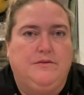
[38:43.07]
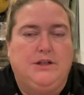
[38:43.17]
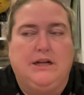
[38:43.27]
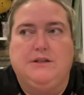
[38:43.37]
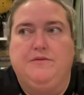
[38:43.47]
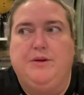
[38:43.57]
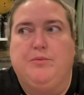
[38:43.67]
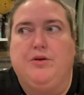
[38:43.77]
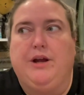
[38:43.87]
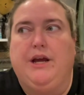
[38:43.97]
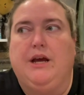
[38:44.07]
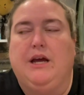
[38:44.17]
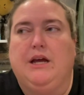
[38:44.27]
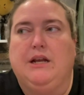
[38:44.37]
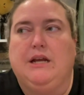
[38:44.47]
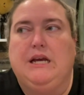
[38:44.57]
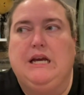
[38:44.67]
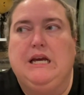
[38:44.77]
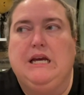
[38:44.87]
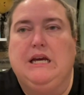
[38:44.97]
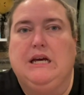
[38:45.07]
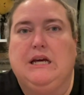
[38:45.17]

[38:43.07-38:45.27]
Detective Dimery, and he